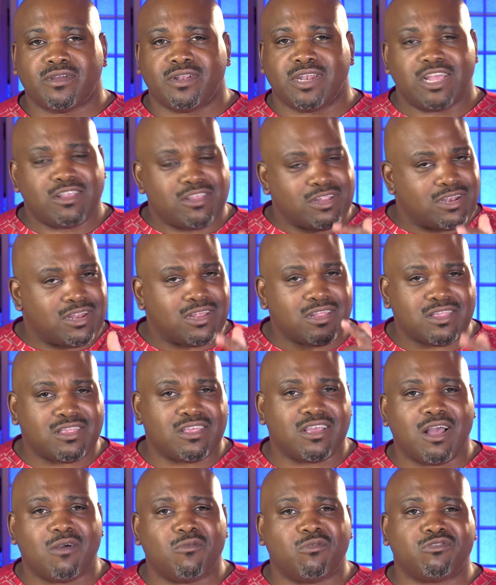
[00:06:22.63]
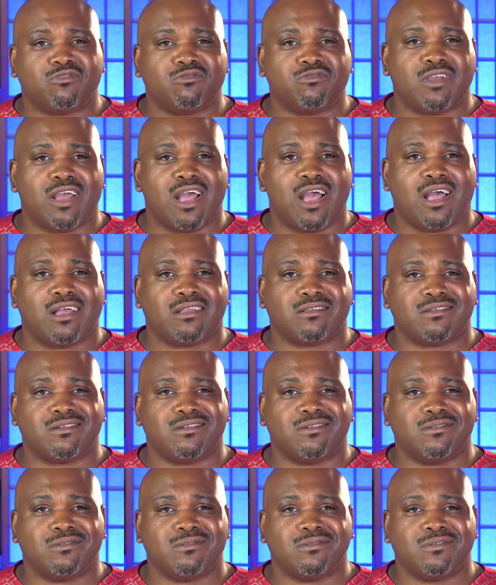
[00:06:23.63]
That's another thing I want you guys
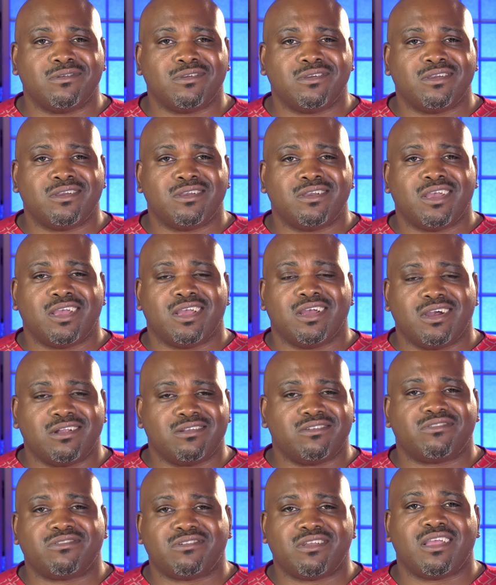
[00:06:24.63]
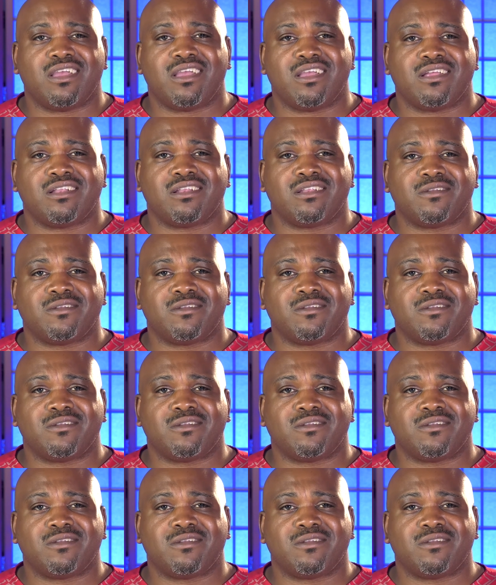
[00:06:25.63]
to do and understand.